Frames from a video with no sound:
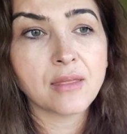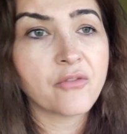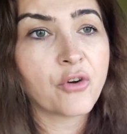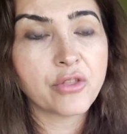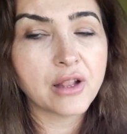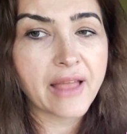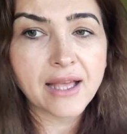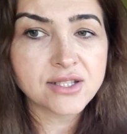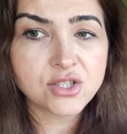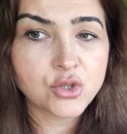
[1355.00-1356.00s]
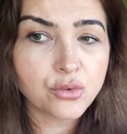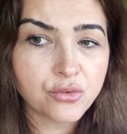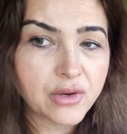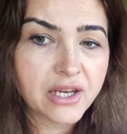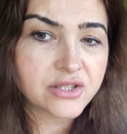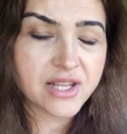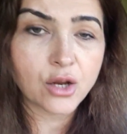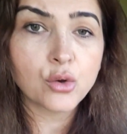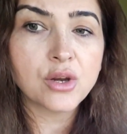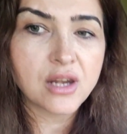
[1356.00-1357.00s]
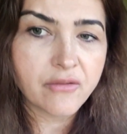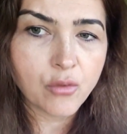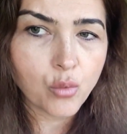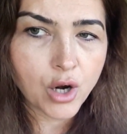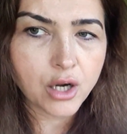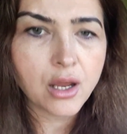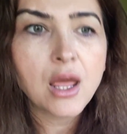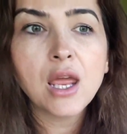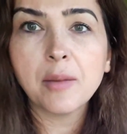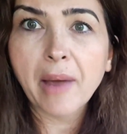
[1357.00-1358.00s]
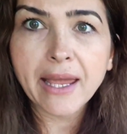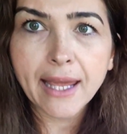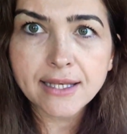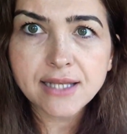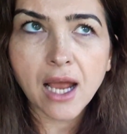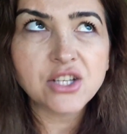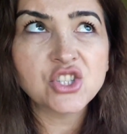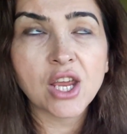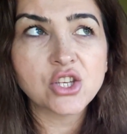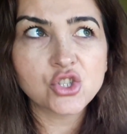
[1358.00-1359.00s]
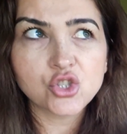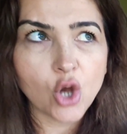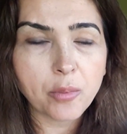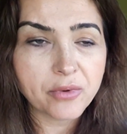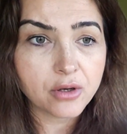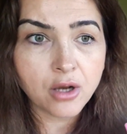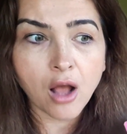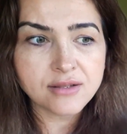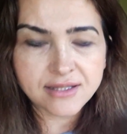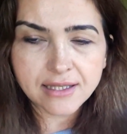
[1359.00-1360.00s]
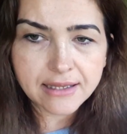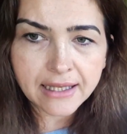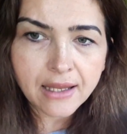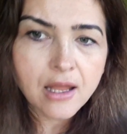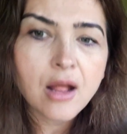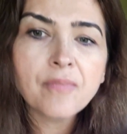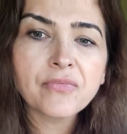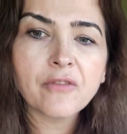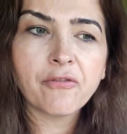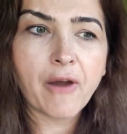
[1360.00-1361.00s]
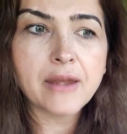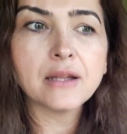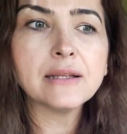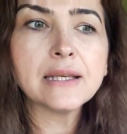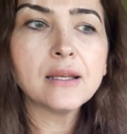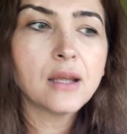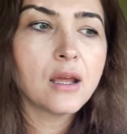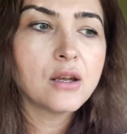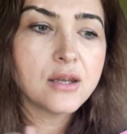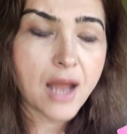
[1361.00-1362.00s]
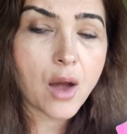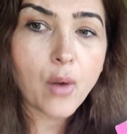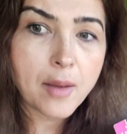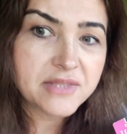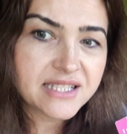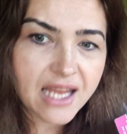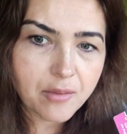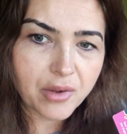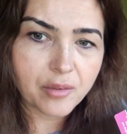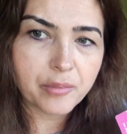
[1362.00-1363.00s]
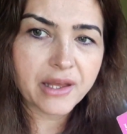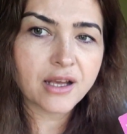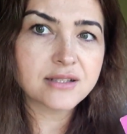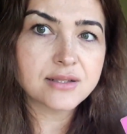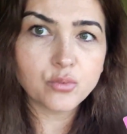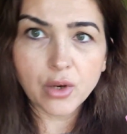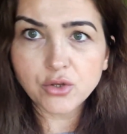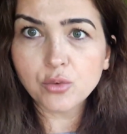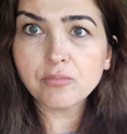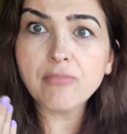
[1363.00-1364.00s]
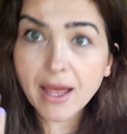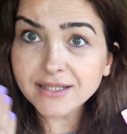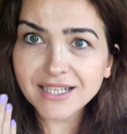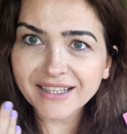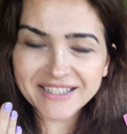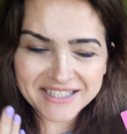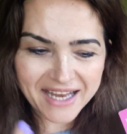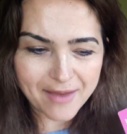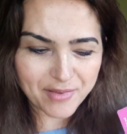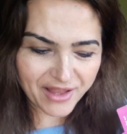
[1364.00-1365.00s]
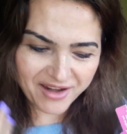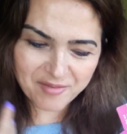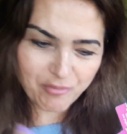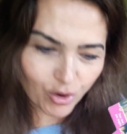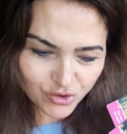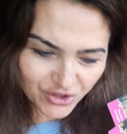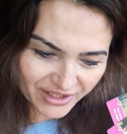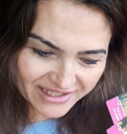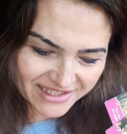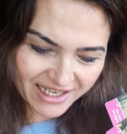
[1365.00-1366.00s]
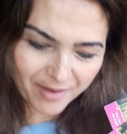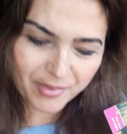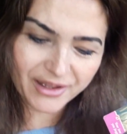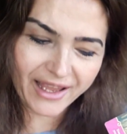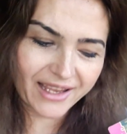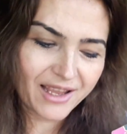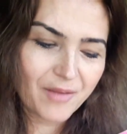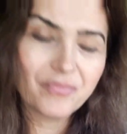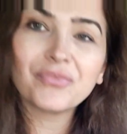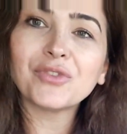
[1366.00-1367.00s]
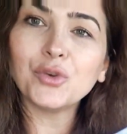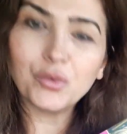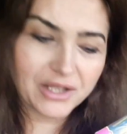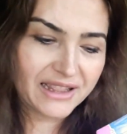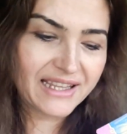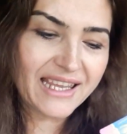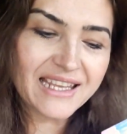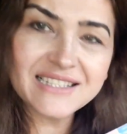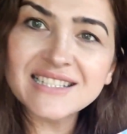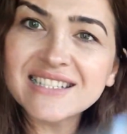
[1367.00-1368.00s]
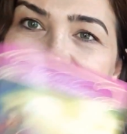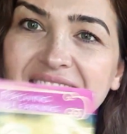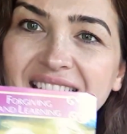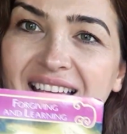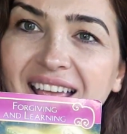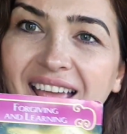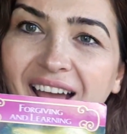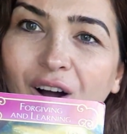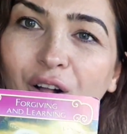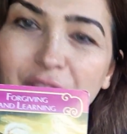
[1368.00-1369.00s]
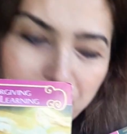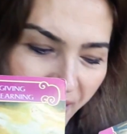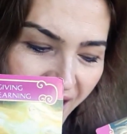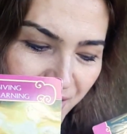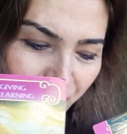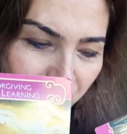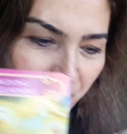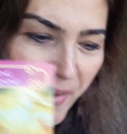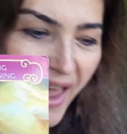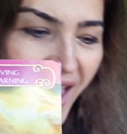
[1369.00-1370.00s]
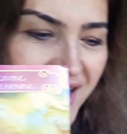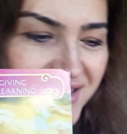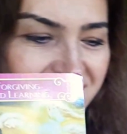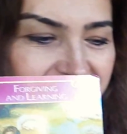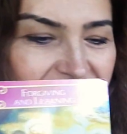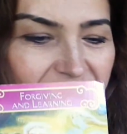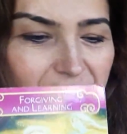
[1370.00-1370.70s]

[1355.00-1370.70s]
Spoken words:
for the last 2-3 years, they couldn't even work. In my case, I changed job constantly. Finally, now I'm stable, because when you're mentally stable and emotionally stable, like, you released all the pain from the past.